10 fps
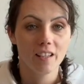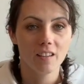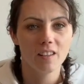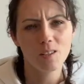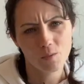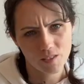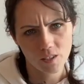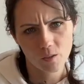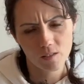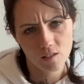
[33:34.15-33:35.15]
He would tell
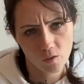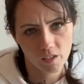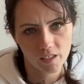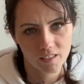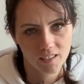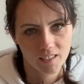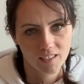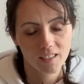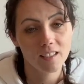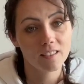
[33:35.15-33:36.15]
you it's longer.
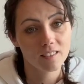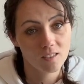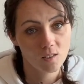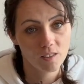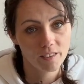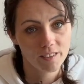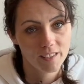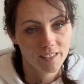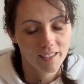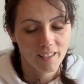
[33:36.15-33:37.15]
It's not.
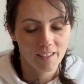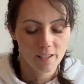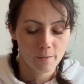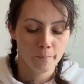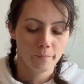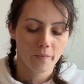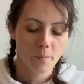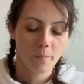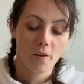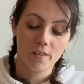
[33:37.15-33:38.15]

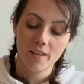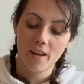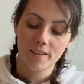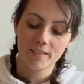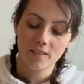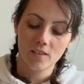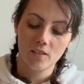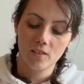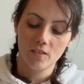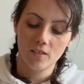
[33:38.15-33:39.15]
But yeah,
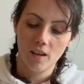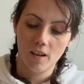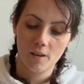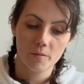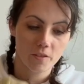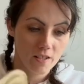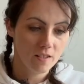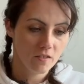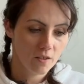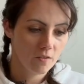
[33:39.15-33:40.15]
so he's
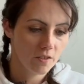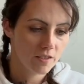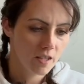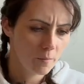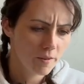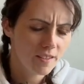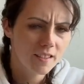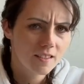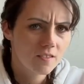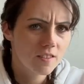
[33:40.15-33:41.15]
very well set up. I think
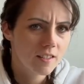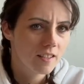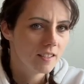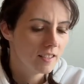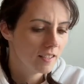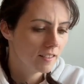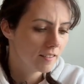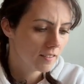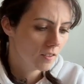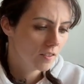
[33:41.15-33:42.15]
that's everything he needs. So